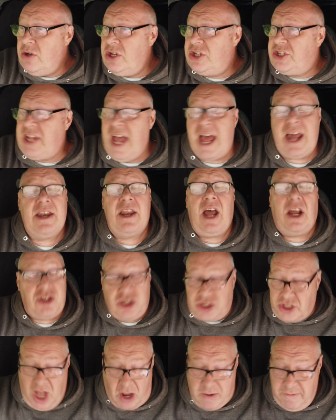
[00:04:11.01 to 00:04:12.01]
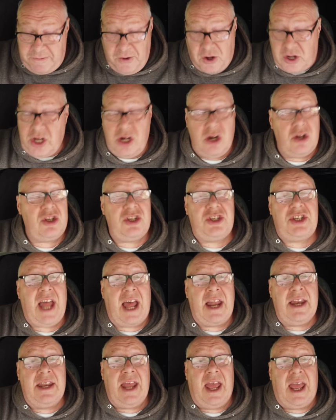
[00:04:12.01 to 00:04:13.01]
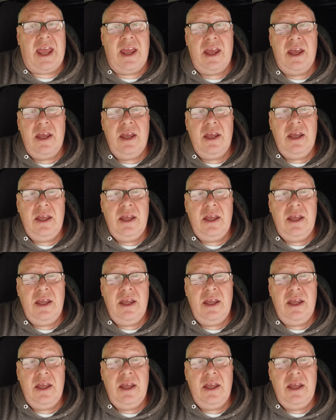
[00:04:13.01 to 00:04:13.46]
understand. I just don't fucking understand it.